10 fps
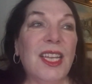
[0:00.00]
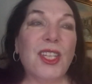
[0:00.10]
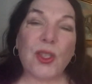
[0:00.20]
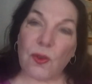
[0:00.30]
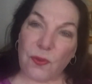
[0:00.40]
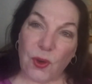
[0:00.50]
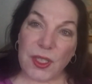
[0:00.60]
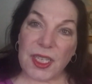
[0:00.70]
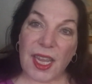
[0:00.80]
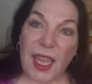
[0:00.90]
So for
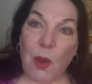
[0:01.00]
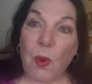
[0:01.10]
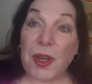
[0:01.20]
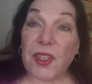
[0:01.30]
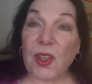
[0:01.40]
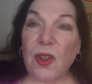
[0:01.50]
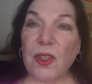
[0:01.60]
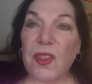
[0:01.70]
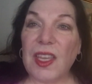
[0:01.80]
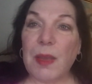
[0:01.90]
today, I want us all
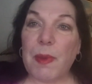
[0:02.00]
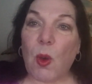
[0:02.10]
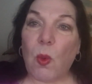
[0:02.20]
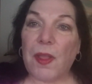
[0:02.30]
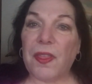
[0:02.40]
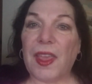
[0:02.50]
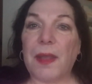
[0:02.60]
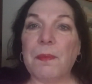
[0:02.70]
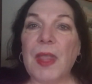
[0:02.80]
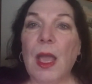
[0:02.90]
to think about one thing:
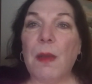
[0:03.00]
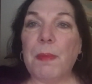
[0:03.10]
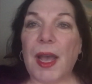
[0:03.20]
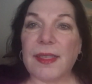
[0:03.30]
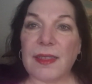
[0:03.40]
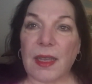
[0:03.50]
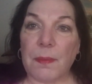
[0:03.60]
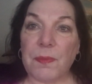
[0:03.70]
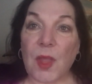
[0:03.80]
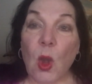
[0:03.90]
pasta.
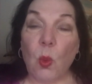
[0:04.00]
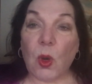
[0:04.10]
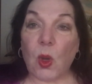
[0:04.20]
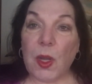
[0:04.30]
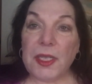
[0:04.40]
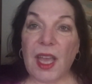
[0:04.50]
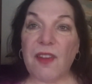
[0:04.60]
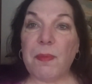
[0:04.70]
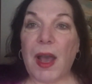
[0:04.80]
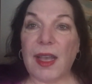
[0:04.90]
We're going to
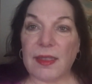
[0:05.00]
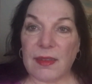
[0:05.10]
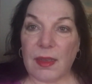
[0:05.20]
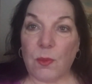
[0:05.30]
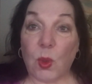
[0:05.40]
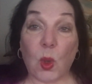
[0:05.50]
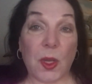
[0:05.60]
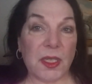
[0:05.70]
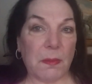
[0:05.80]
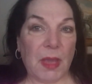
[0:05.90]
have pasta. We're
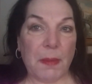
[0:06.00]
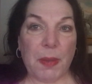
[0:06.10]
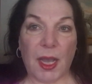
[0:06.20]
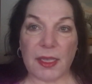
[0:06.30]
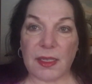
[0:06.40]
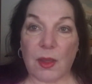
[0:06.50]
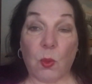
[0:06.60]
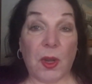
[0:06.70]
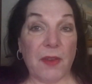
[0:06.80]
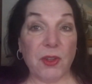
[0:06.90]
going to make pasta.
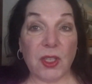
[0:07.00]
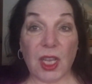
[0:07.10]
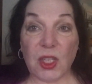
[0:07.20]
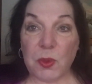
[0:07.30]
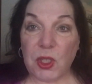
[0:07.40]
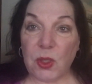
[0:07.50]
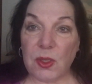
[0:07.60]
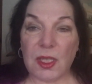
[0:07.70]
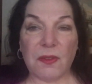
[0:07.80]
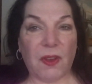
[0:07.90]
Whatever sauce we
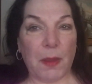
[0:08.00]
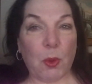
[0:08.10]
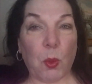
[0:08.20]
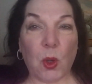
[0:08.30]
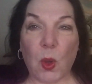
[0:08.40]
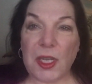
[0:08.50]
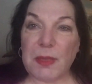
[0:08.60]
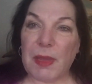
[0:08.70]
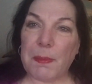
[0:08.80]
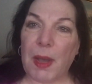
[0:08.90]
choose is fine, but we're going
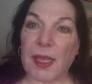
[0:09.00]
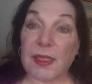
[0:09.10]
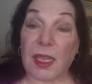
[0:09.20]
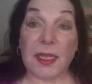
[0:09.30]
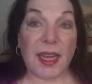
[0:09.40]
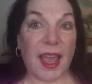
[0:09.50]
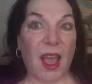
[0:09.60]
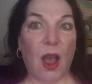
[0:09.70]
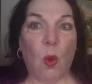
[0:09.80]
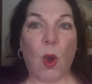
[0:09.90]
to make pasta.
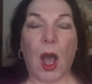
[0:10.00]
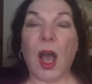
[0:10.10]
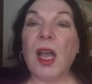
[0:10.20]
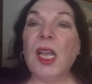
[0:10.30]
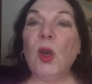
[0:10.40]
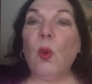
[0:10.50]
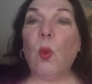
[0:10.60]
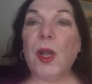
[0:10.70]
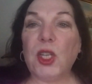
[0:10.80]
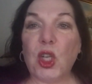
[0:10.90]
Now,
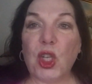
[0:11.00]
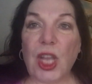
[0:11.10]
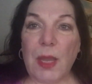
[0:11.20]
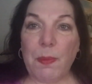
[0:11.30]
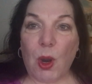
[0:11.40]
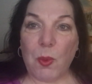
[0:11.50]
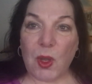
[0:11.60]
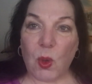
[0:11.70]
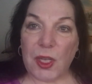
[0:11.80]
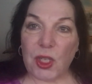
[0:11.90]
what shape are we
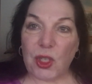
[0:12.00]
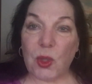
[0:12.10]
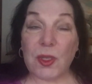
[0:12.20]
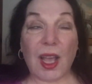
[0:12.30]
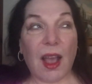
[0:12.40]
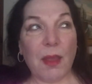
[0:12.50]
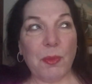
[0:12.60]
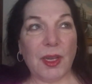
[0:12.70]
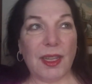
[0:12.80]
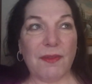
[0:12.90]
going to choose? I
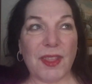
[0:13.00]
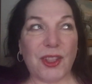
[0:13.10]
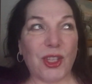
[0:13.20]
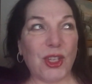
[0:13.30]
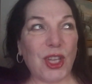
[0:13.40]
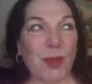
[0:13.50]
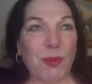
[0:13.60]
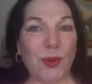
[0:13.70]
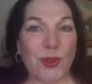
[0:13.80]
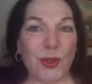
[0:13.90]
believe that the
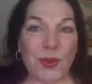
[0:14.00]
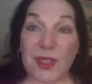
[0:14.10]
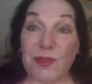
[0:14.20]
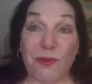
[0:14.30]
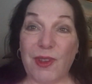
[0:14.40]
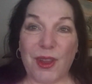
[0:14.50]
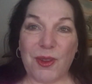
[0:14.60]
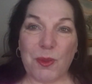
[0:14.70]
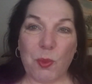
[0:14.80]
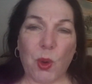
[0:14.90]
shape you choose is
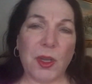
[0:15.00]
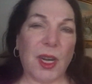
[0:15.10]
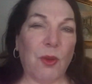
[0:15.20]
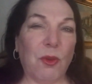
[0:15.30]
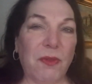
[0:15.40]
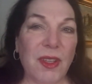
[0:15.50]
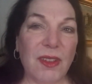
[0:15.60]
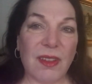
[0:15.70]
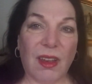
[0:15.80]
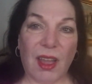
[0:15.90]
very important, and it
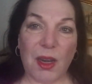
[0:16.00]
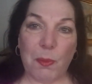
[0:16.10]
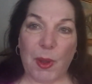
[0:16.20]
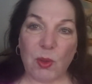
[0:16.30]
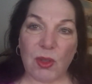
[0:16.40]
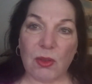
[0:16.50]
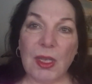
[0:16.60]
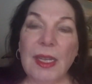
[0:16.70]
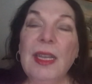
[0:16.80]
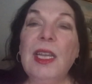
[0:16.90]
reveals a lot about you.
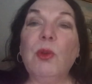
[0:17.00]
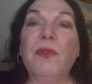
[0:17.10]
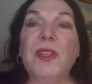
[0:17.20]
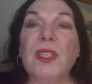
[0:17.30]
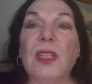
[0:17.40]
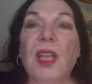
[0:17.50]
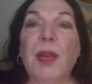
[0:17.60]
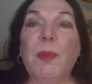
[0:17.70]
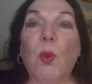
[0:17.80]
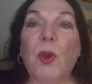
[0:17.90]
It reveals a
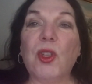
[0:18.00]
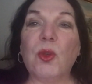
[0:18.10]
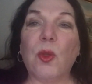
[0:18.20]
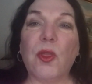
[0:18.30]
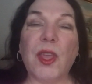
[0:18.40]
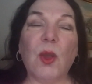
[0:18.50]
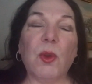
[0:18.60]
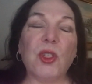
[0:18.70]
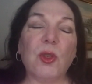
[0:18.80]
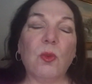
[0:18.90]
lot about what you think,
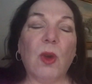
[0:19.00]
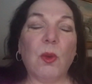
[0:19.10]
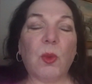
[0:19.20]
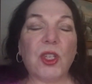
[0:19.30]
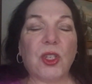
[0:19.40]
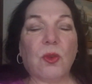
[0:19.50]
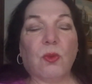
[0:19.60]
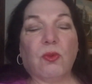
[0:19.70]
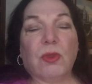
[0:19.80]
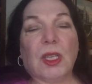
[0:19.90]
what you want, what
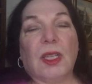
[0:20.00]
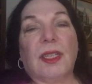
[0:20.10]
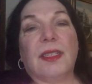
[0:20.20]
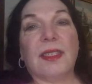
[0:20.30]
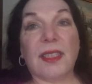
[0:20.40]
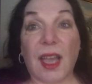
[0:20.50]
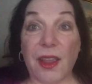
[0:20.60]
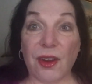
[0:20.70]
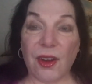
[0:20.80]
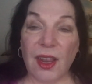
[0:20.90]
you really
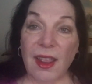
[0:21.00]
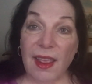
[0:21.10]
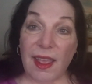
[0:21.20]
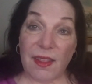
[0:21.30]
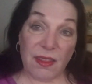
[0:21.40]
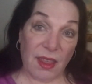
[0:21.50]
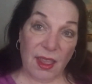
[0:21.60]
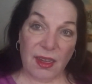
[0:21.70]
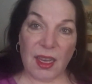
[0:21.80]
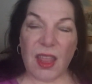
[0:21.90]
desire. And
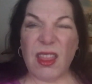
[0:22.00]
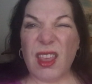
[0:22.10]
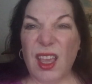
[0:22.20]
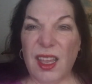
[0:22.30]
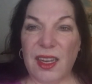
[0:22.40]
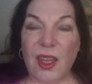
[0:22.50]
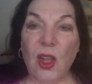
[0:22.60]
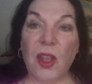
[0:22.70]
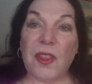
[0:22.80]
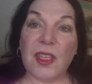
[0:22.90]
then,
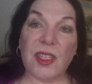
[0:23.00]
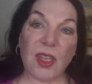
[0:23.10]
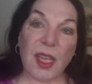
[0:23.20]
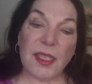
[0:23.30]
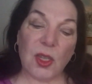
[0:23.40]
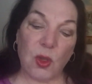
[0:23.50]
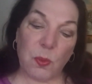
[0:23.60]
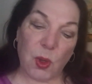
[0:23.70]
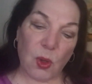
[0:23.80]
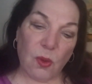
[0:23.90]
the sauce that you
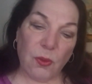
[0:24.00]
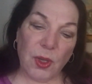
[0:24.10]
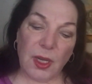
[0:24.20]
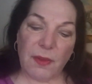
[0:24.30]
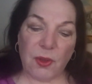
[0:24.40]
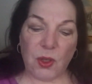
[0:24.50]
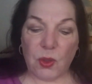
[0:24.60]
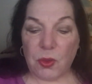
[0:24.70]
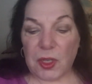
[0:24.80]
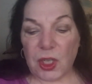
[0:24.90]
put over it, if you do
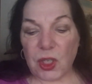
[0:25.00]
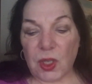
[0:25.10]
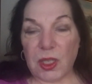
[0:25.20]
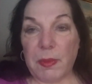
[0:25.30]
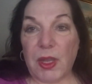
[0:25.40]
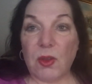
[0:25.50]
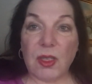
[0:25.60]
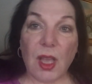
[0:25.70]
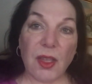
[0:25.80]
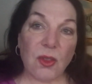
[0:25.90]
traditional tomato
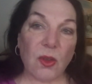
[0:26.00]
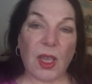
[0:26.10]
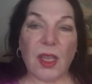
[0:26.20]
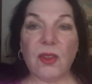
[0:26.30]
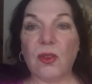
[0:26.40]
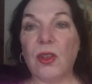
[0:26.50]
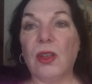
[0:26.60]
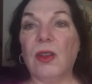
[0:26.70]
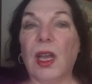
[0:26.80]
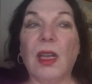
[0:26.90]
sauce, okay, so
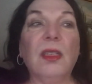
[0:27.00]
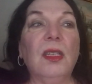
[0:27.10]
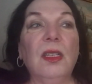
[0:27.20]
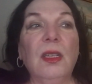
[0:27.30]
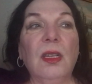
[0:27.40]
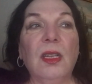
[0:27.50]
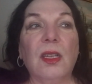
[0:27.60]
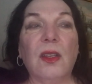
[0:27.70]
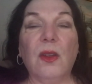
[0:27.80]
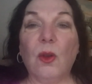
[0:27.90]
you're a
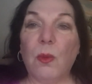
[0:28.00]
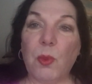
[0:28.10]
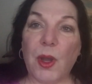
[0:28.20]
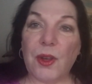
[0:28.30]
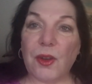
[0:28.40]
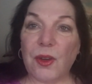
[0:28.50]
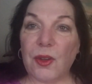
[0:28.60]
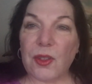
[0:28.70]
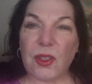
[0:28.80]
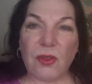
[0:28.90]
good old boy or
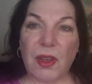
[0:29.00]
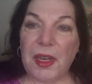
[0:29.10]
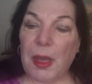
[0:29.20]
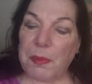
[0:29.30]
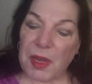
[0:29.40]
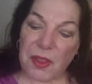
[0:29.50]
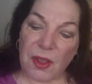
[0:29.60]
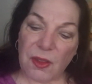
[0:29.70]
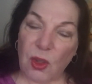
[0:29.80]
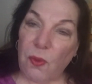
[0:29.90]
girl, straight up,
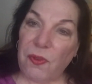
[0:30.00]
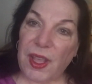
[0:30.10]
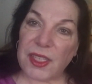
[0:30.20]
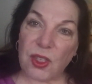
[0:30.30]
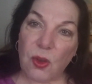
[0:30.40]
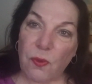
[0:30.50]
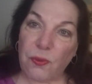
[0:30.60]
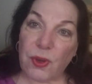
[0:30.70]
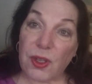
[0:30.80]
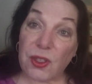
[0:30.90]
nothing, no fancy, no
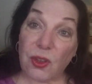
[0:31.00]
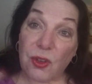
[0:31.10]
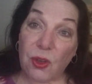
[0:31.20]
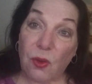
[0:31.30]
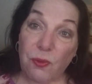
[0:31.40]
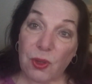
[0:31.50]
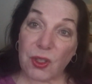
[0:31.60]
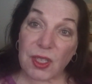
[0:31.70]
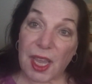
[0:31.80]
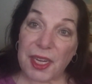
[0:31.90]
frills. You're a no
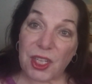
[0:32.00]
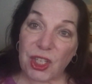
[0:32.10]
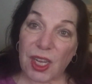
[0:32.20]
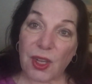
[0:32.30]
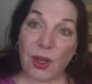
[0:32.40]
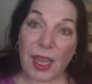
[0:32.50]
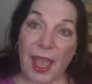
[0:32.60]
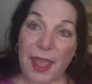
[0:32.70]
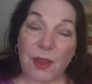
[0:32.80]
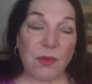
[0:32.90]
frills kind of chick or guy.
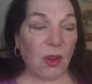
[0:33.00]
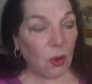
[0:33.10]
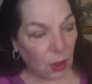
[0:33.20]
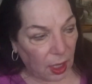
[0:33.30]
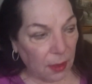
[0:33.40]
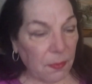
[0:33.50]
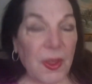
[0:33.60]
No, okay.